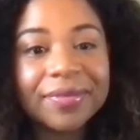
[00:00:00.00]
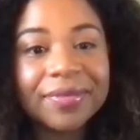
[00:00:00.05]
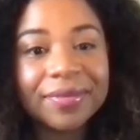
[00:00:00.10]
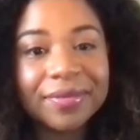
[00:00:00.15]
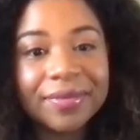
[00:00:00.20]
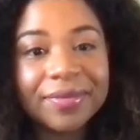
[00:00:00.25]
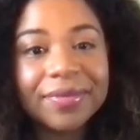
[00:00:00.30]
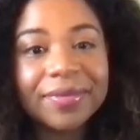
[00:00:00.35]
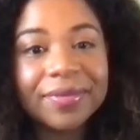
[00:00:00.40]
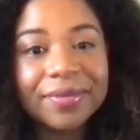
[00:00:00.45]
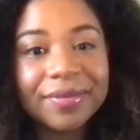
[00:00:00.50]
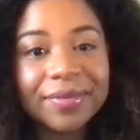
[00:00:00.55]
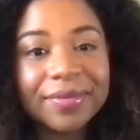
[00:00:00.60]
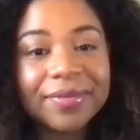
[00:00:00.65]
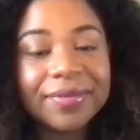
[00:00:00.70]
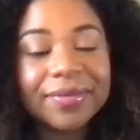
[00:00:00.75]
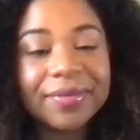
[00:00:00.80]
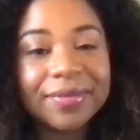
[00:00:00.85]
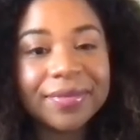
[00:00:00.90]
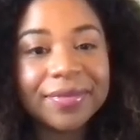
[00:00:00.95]

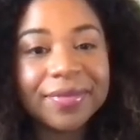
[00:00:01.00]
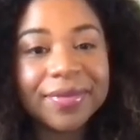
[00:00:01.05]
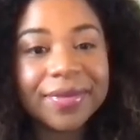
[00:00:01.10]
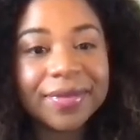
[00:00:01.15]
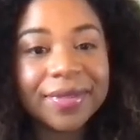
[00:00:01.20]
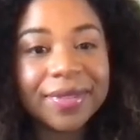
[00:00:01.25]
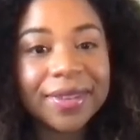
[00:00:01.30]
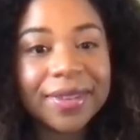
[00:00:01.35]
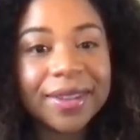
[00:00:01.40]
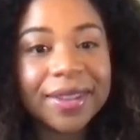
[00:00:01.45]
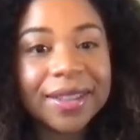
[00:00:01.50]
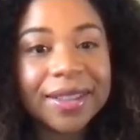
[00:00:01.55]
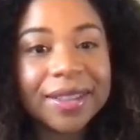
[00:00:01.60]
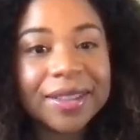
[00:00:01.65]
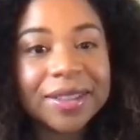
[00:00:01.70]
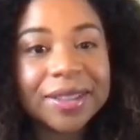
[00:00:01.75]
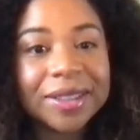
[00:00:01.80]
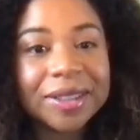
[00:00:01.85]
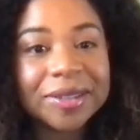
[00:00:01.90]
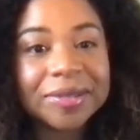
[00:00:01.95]

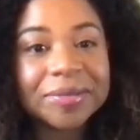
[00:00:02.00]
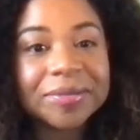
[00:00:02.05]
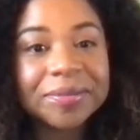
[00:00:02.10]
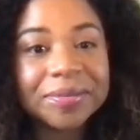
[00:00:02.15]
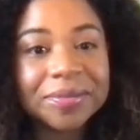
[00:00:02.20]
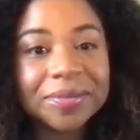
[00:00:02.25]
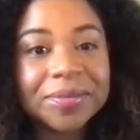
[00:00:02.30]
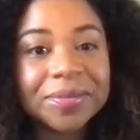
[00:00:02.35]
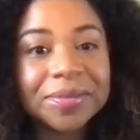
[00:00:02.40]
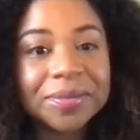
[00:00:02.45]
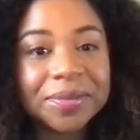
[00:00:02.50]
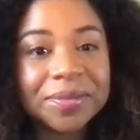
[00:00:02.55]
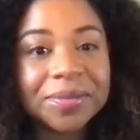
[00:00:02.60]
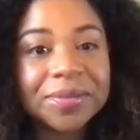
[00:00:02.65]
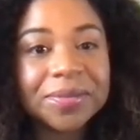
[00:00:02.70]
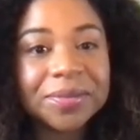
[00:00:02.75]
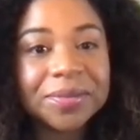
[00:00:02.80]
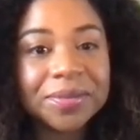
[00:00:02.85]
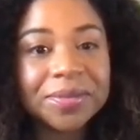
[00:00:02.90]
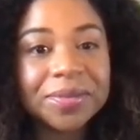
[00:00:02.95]

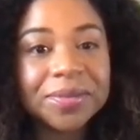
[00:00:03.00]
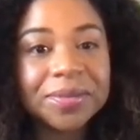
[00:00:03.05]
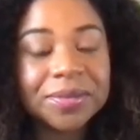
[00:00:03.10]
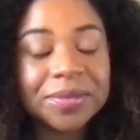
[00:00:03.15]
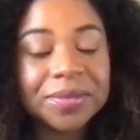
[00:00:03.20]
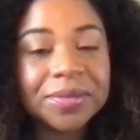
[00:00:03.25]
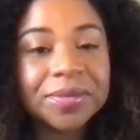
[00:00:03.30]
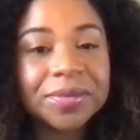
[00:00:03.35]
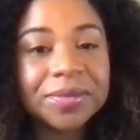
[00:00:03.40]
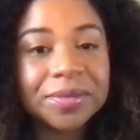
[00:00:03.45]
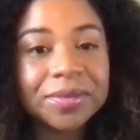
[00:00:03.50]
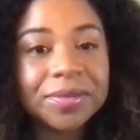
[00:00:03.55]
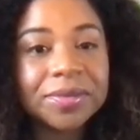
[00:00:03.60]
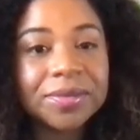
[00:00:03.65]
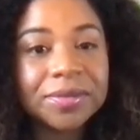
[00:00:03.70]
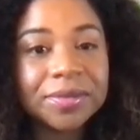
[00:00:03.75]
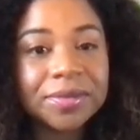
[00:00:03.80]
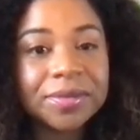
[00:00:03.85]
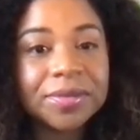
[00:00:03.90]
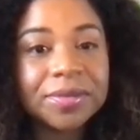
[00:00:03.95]

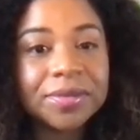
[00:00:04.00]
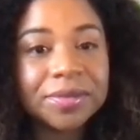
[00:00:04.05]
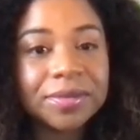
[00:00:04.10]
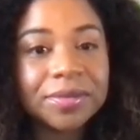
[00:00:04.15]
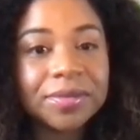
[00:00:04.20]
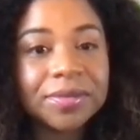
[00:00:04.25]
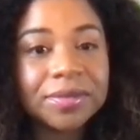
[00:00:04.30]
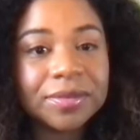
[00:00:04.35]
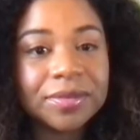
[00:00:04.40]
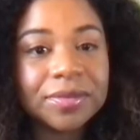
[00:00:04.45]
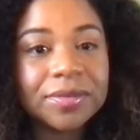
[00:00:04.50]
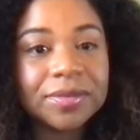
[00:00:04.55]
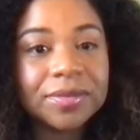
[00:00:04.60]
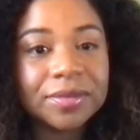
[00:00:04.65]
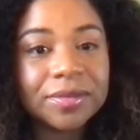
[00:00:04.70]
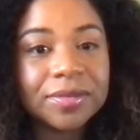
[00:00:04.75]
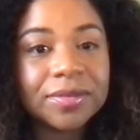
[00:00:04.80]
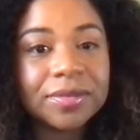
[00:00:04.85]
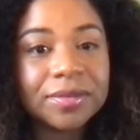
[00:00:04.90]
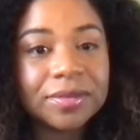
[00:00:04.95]

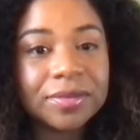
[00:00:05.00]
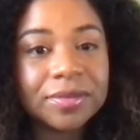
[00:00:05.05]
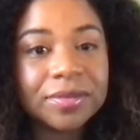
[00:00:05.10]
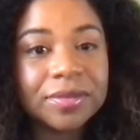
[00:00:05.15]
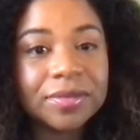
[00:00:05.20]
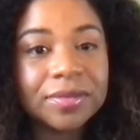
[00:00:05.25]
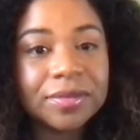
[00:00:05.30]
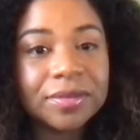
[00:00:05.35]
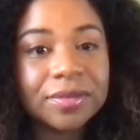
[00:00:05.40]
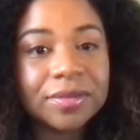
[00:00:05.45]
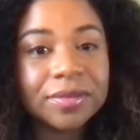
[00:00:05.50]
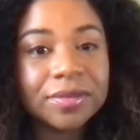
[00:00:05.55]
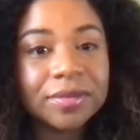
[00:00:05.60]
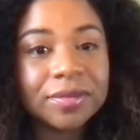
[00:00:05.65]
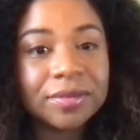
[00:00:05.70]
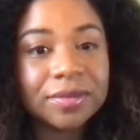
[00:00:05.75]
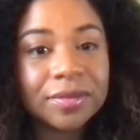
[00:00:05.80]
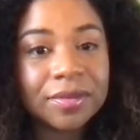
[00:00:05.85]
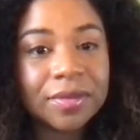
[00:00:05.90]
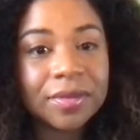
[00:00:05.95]

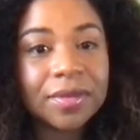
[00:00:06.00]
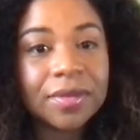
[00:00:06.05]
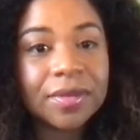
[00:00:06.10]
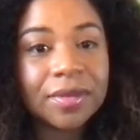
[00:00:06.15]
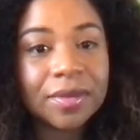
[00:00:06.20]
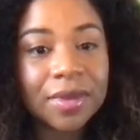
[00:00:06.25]
(not speaking)